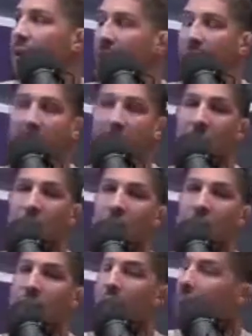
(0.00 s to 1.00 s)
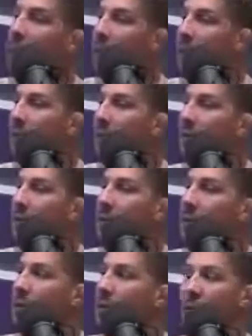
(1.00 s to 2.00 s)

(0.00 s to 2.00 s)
That'd be the only fight he takes. Ooh.